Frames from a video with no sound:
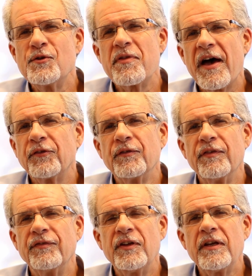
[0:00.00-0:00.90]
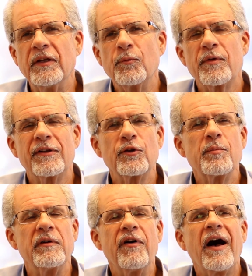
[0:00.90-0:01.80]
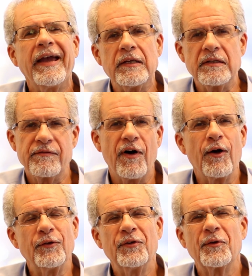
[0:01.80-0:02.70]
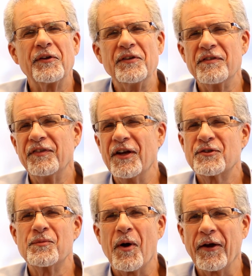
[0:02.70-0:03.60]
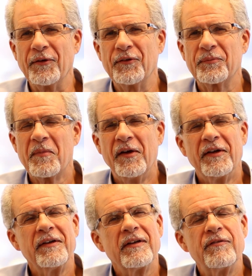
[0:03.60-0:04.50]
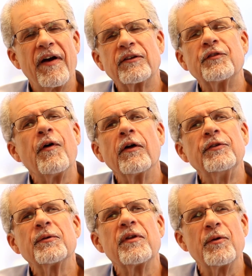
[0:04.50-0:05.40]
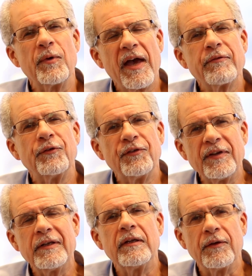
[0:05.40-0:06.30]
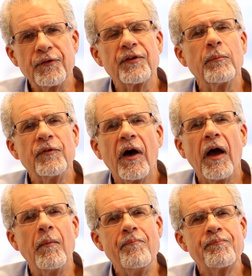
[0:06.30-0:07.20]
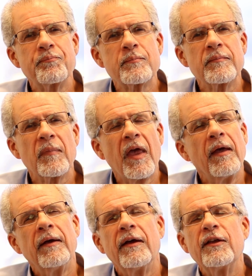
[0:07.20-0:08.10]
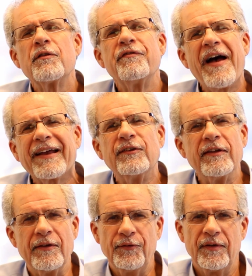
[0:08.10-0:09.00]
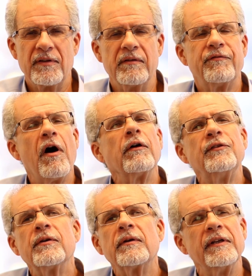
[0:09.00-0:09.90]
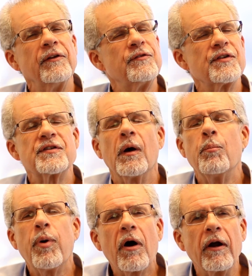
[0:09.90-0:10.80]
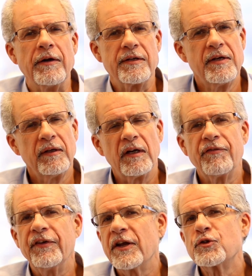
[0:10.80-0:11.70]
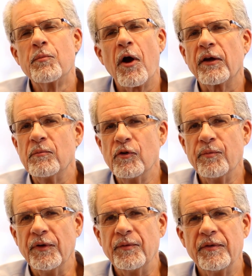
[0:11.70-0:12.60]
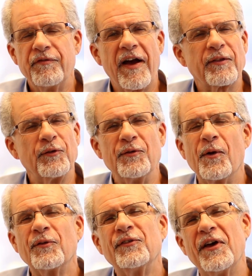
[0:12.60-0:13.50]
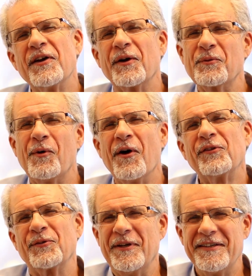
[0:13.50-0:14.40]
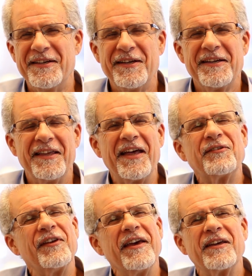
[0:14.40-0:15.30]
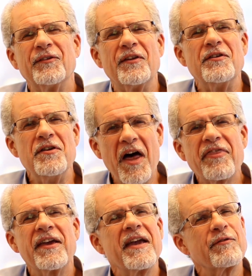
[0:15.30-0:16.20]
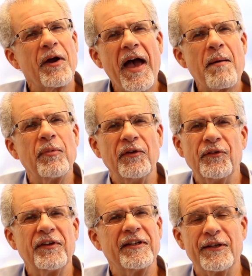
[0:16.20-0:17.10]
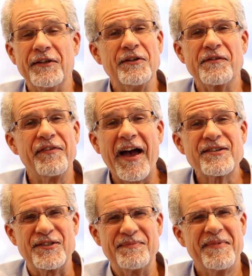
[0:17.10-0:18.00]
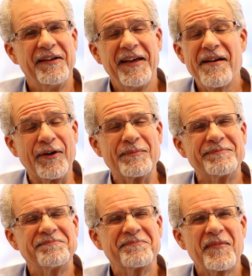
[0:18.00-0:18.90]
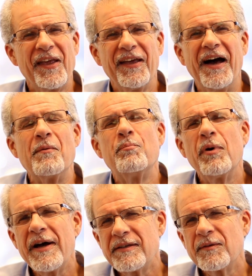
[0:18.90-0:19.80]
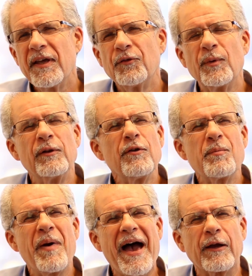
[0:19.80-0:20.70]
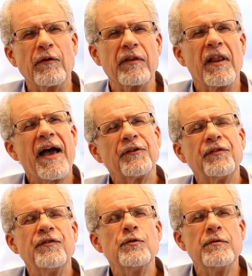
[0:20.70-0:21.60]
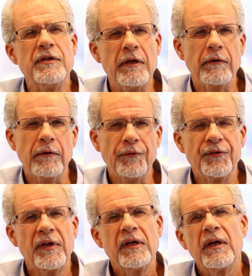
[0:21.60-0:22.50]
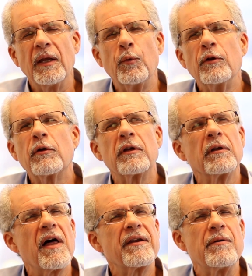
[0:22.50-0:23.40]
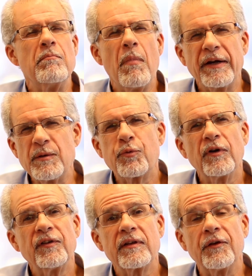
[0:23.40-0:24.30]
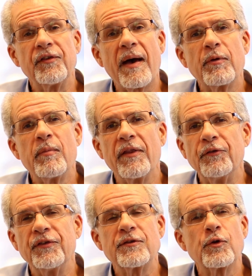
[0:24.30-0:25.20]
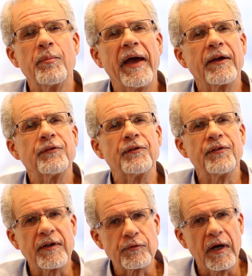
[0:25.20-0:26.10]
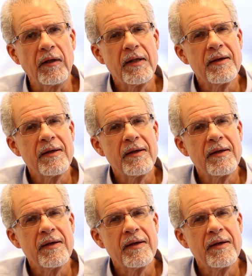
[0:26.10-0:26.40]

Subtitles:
2015 with a little bit of heightened volatility in the financial markets. In fact, it's volatility that we haven't seen in some time. You know, the fact is that volatility is just a part of financial market movement. In fact, there's an old saying on Wall Street, and that saying is that nothing ever happens in linear fashion, ever. But as we look back over the last few years, and we look at a lot of the money printing that's happened by the central banks, etc.,